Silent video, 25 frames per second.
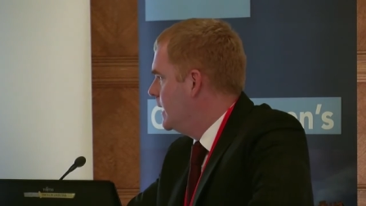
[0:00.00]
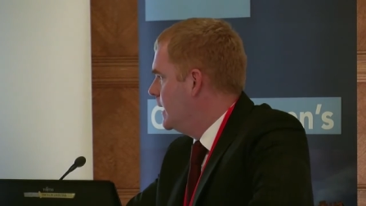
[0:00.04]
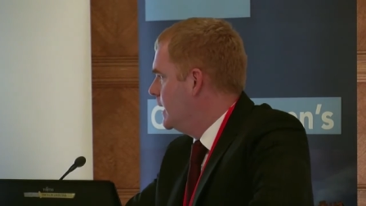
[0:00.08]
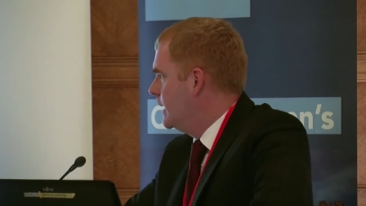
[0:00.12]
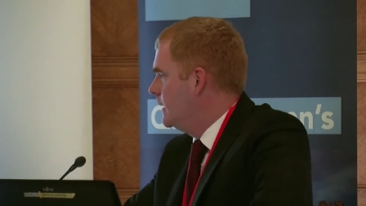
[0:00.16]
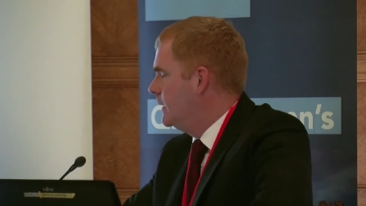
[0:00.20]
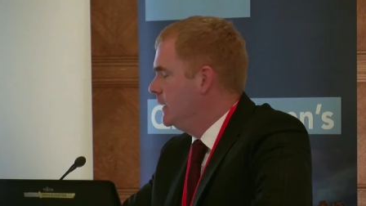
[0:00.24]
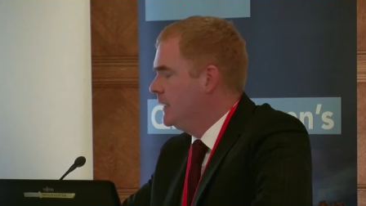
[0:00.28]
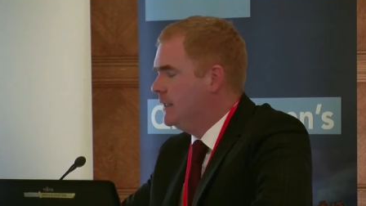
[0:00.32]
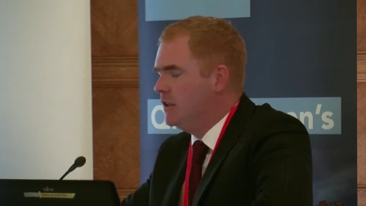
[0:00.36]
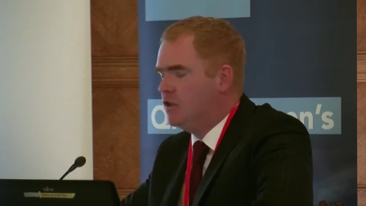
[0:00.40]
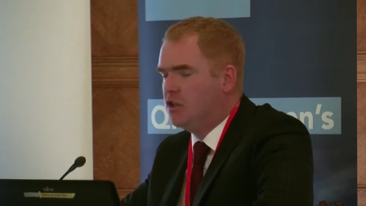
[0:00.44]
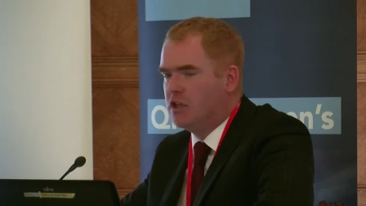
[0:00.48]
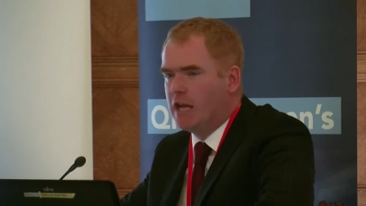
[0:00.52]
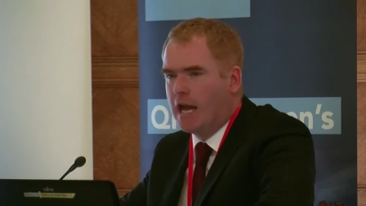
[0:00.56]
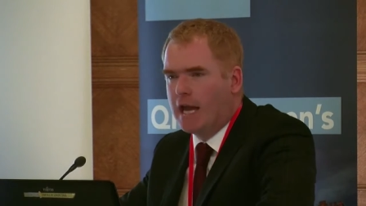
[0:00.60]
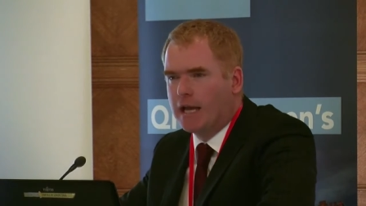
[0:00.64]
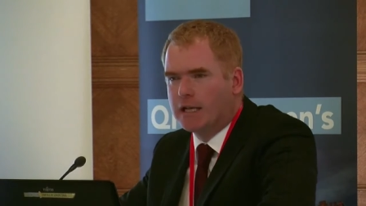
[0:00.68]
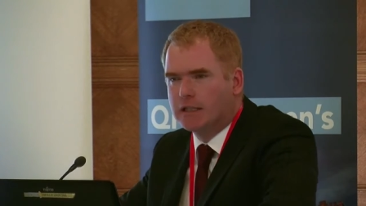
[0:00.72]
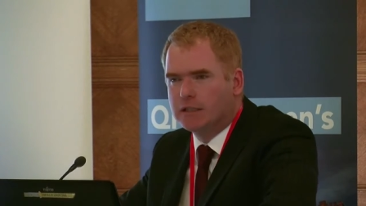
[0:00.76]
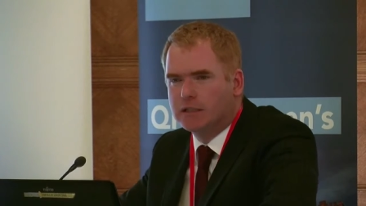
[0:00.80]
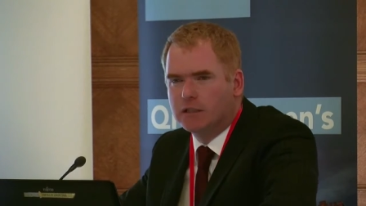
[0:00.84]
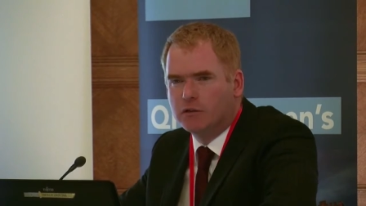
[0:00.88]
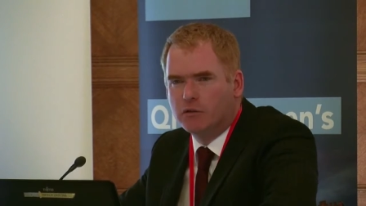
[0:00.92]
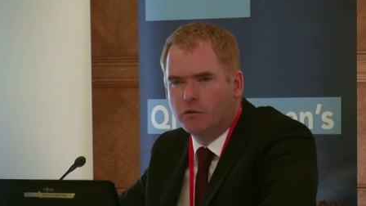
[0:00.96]
The
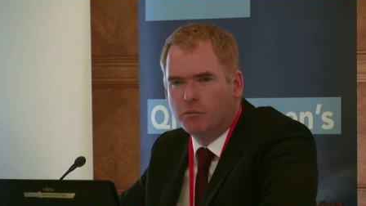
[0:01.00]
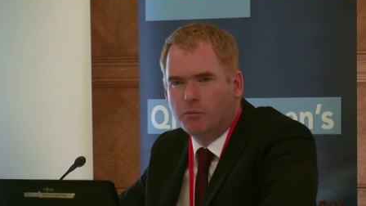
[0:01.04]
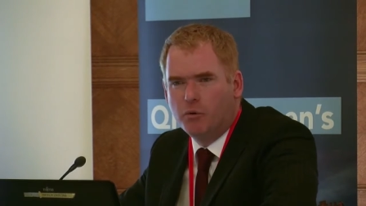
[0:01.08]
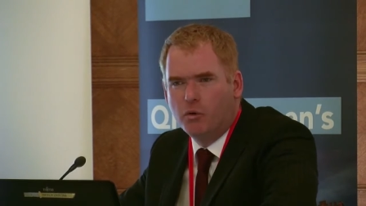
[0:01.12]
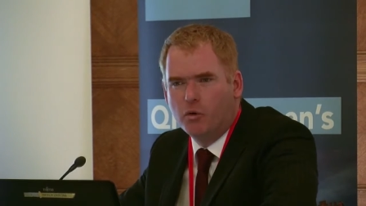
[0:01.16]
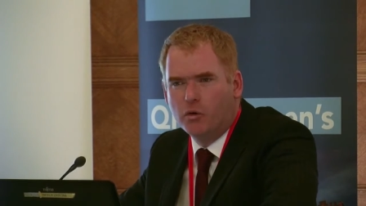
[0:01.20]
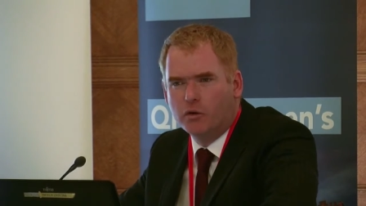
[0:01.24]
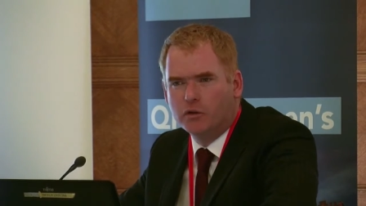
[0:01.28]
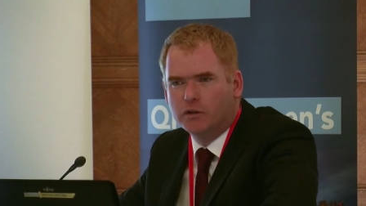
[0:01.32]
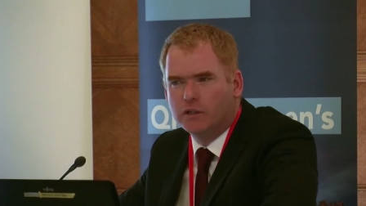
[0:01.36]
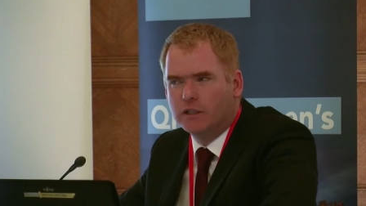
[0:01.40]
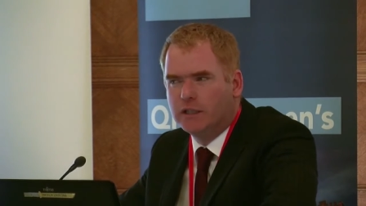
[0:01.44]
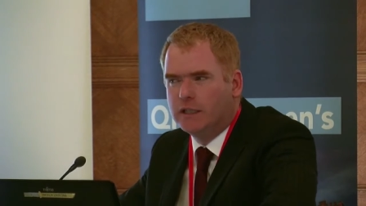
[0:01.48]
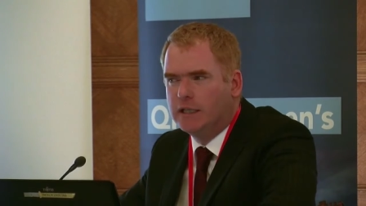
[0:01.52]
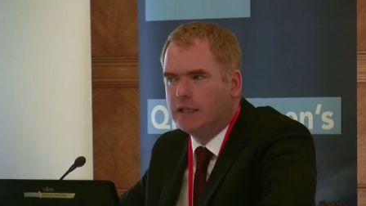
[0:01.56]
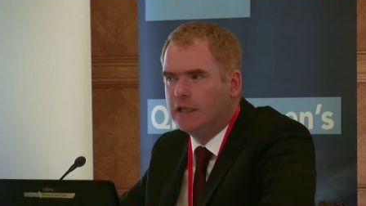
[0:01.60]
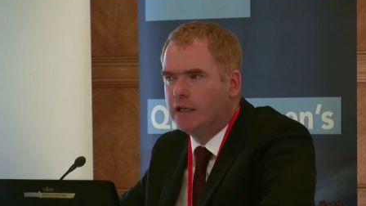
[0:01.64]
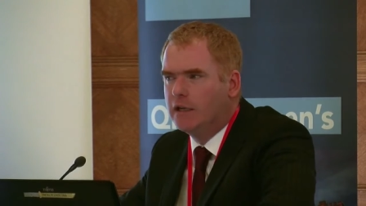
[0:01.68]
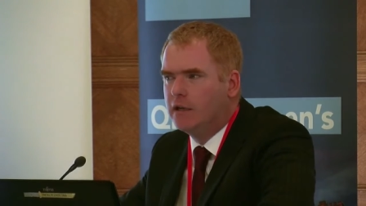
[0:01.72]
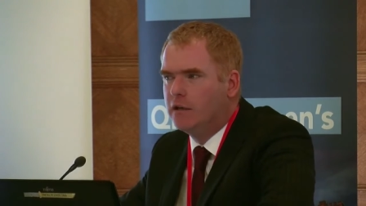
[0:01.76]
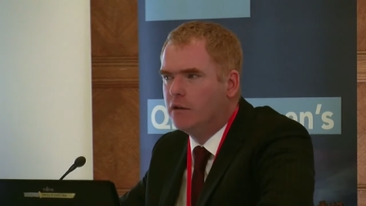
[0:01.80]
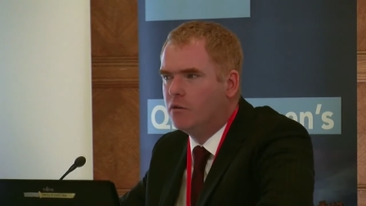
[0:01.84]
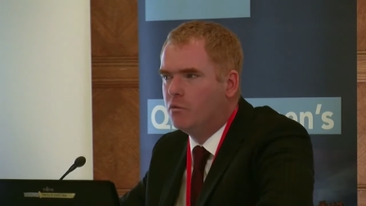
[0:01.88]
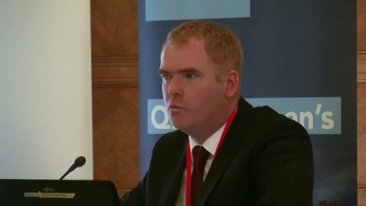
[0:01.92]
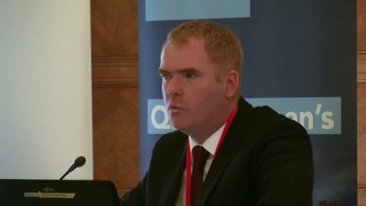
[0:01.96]
Jackson report in
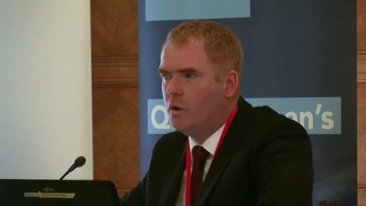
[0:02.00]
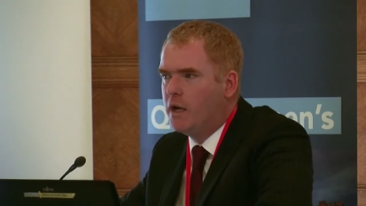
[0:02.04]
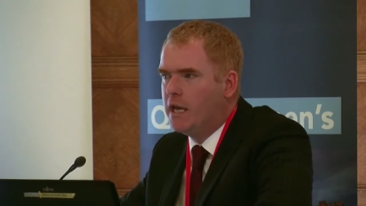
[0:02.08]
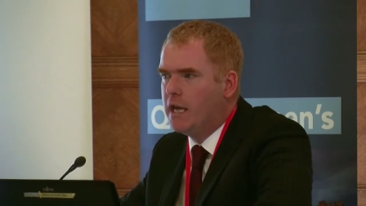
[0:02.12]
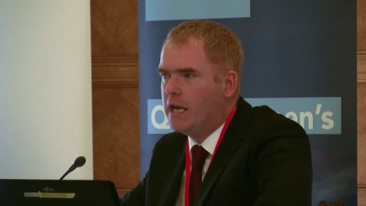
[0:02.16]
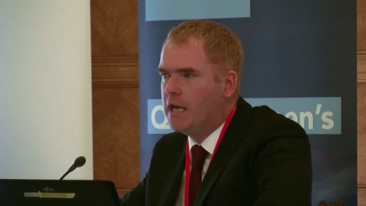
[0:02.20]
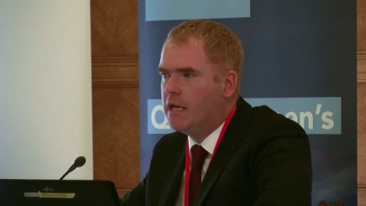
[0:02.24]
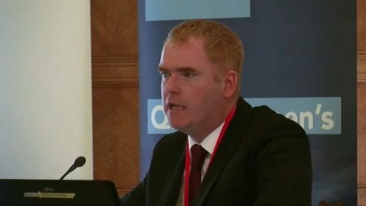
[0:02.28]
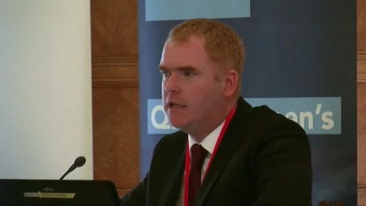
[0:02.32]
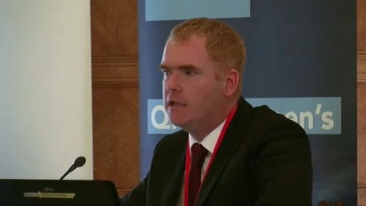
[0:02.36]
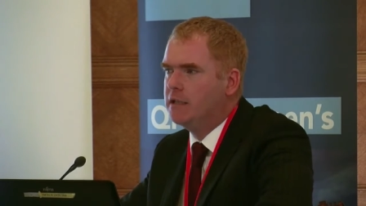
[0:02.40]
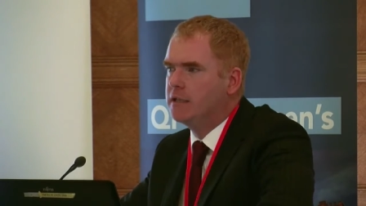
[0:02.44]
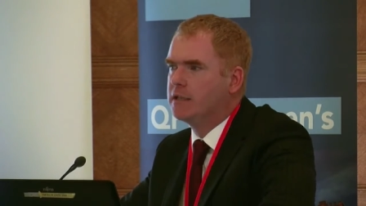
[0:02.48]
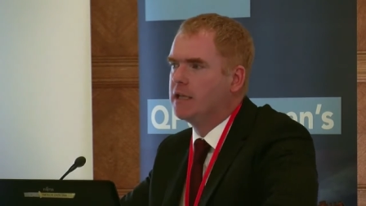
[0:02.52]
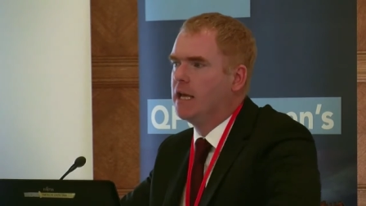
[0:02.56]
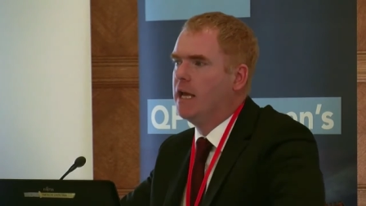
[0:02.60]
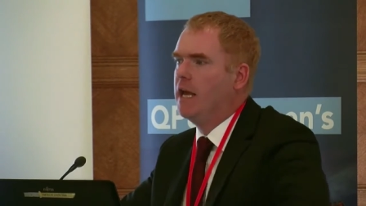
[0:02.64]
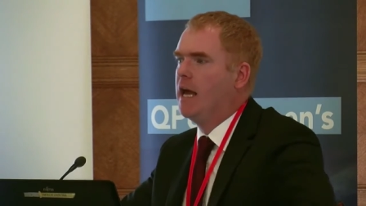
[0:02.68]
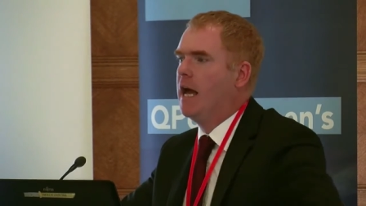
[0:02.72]
England and Wales